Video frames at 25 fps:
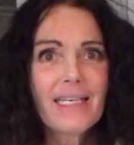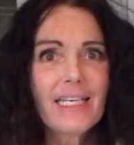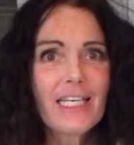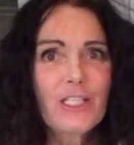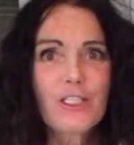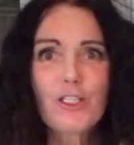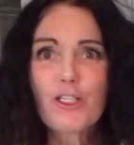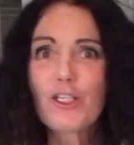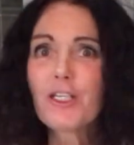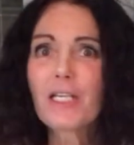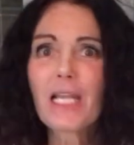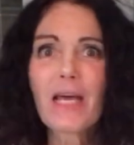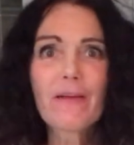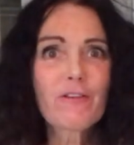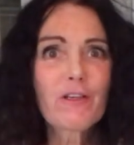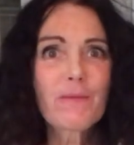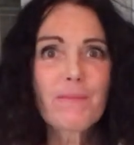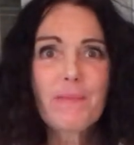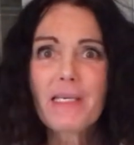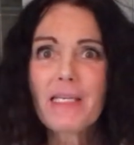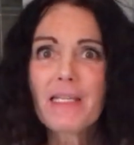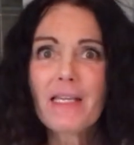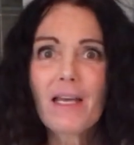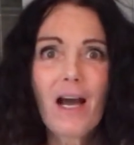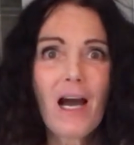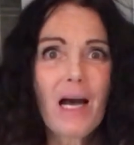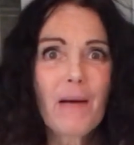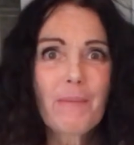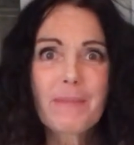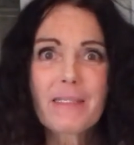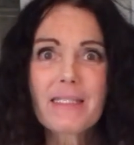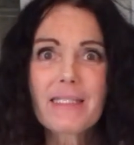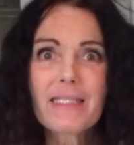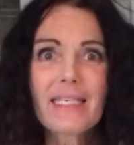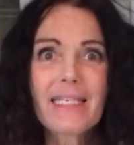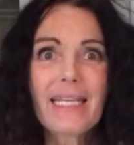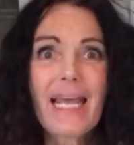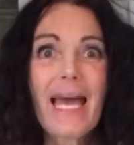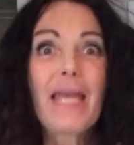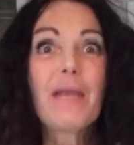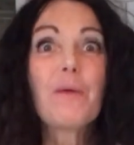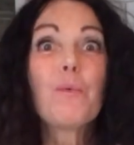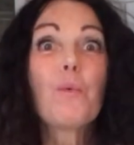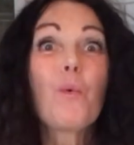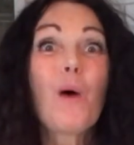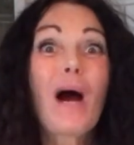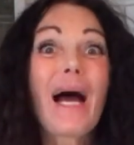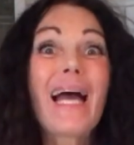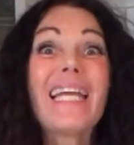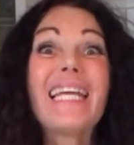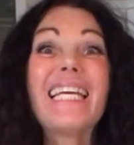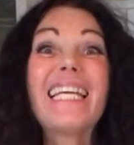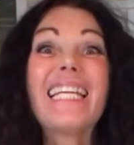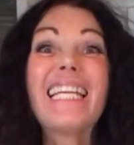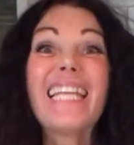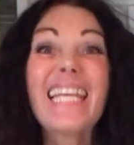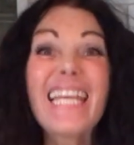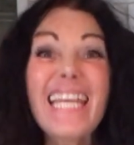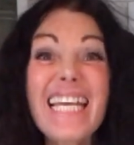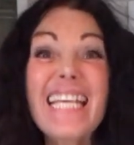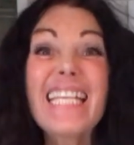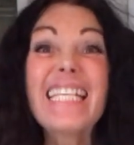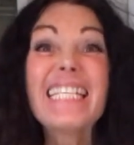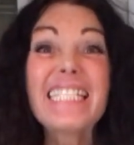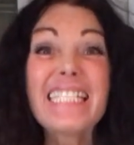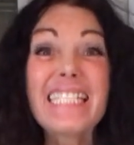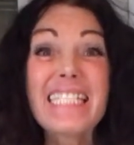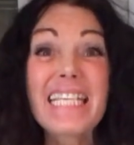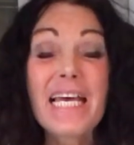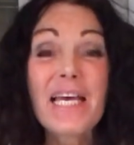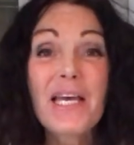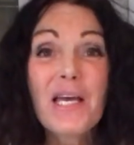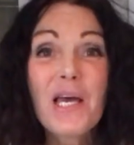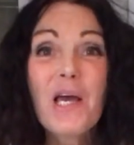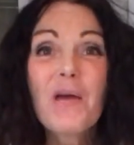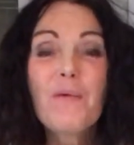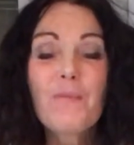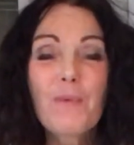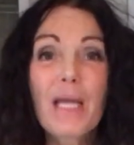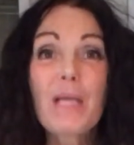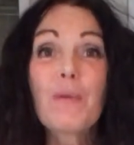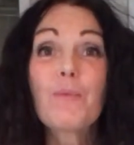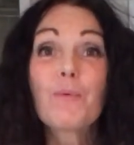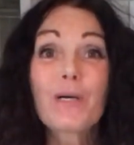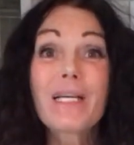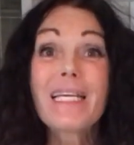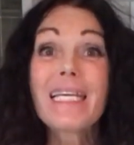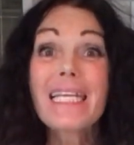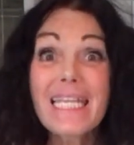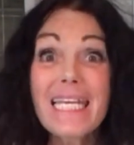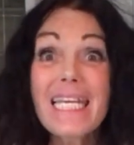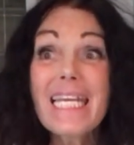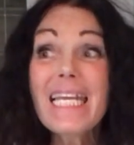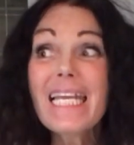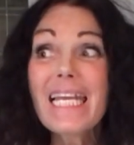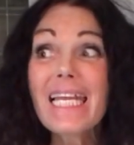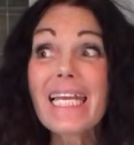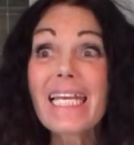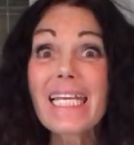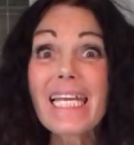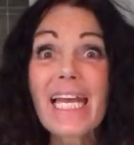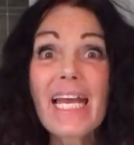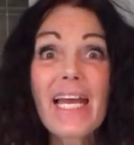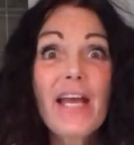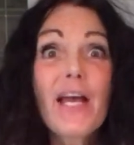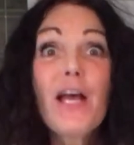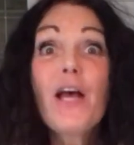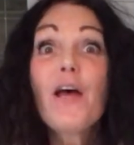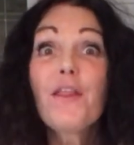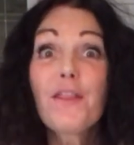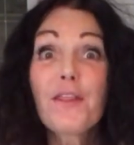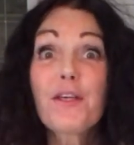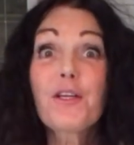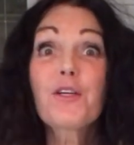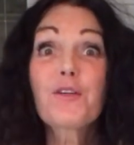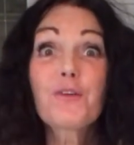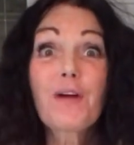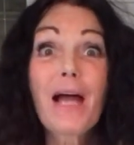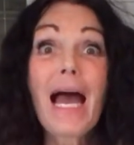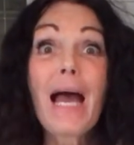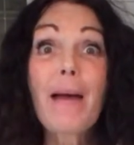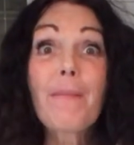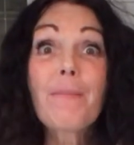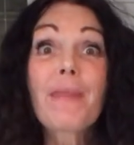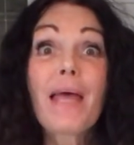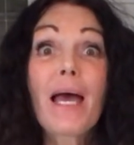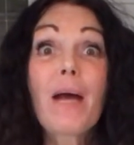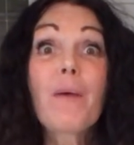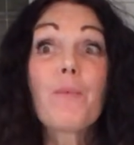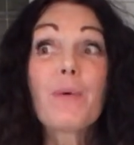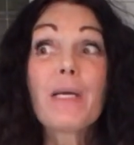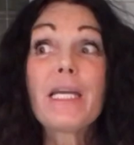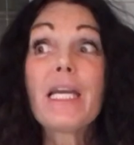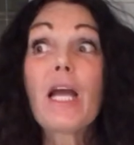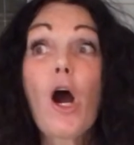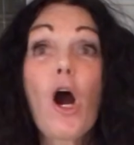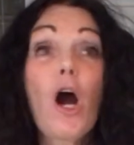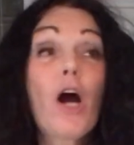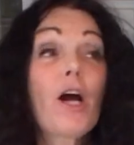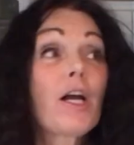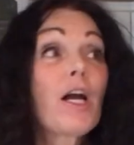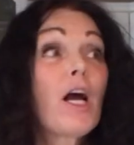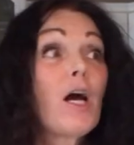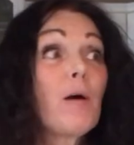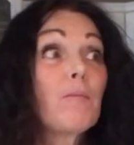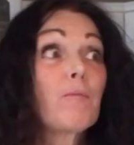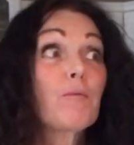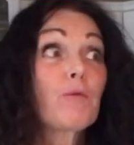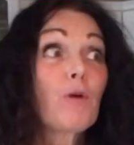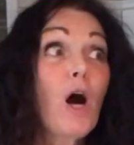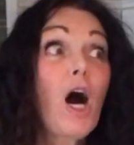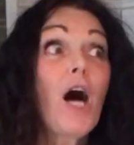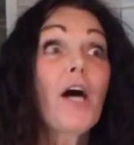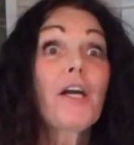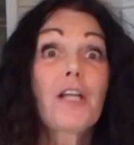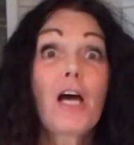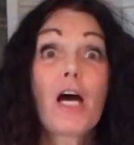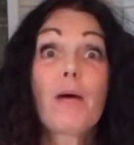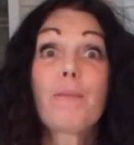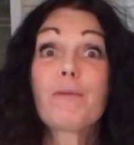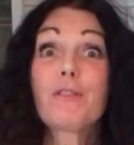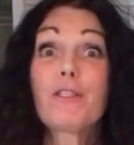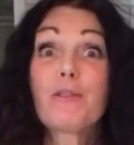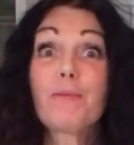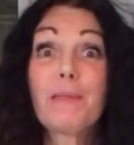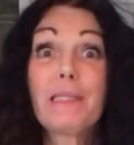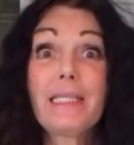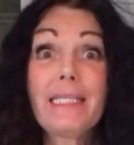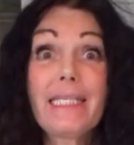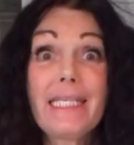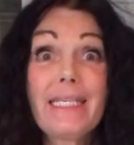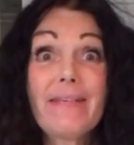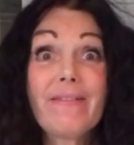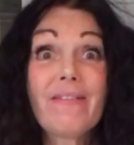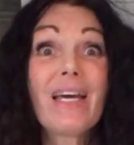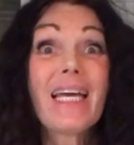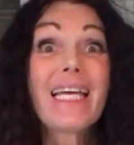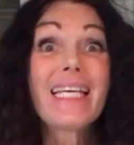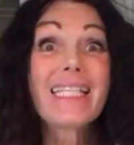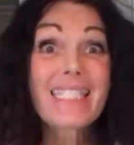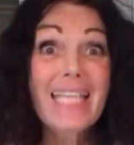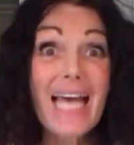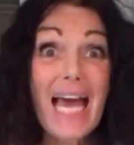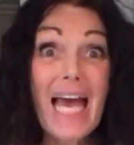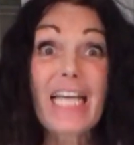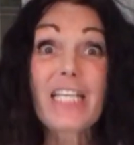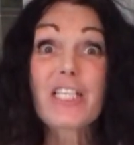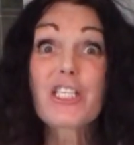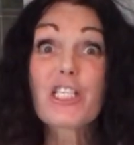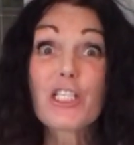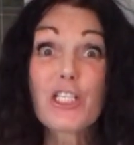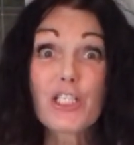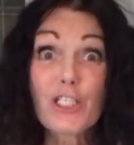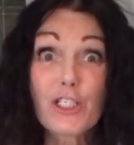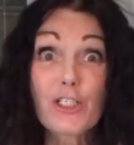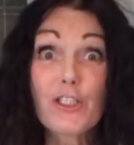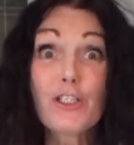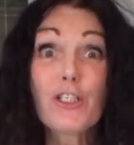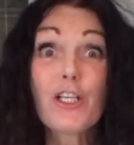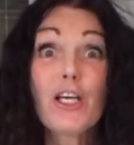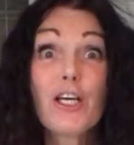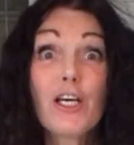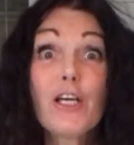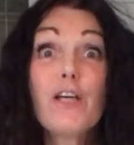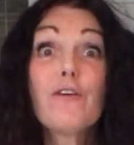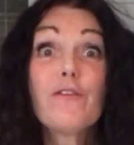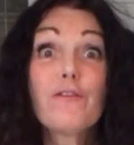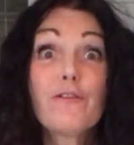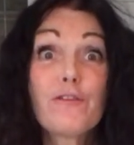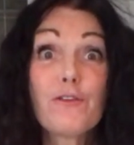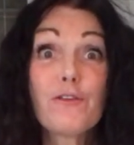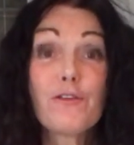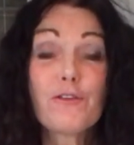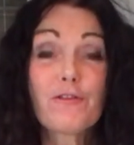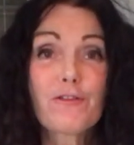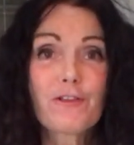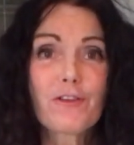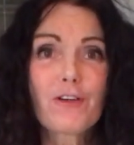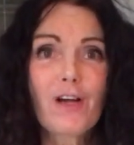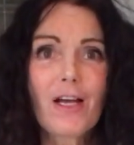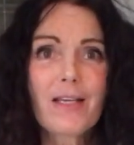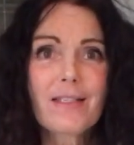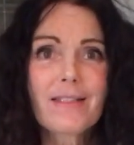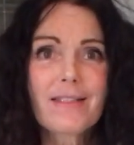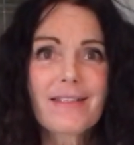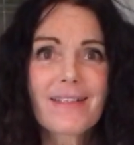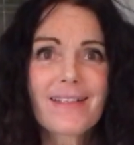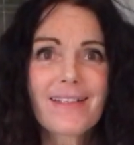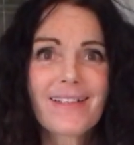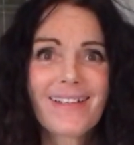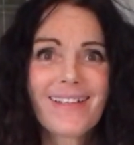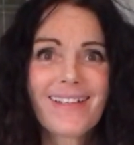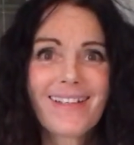it should never be the opposite and why it is when we're eating the crap that we are brought up to believe is actually good food for us.